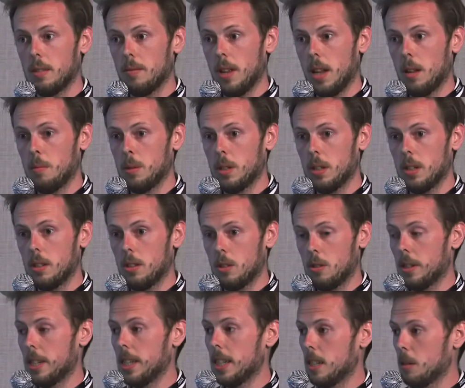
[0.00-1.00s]
to develop a
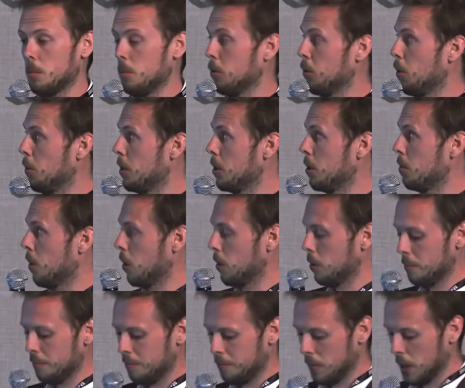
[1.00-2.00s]
strategic performance
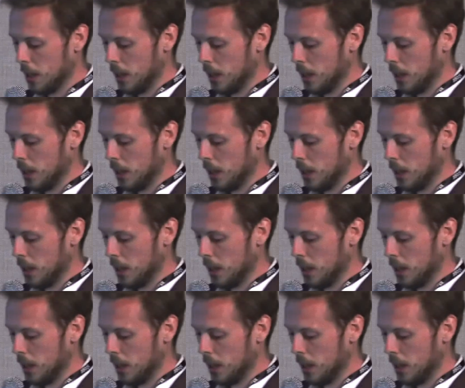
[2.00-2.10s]
model.